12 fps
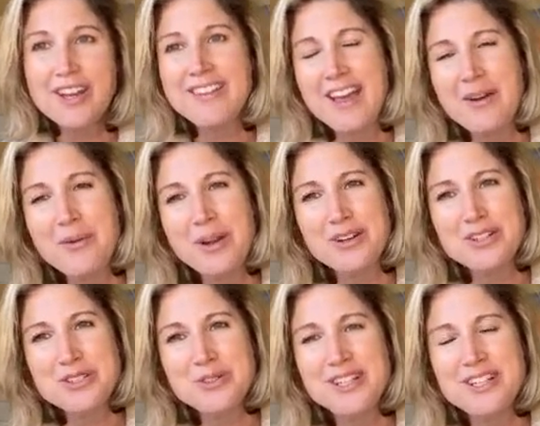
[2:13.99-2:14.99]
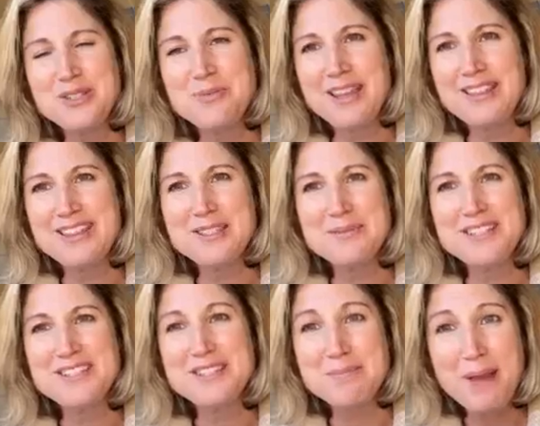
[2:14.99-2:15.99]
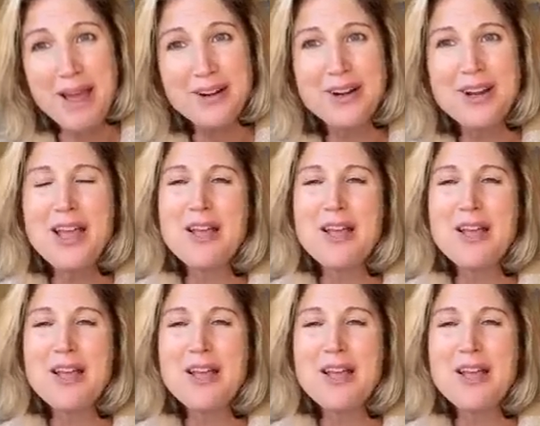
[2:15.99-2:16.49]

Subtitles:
that we are doing to make these places better,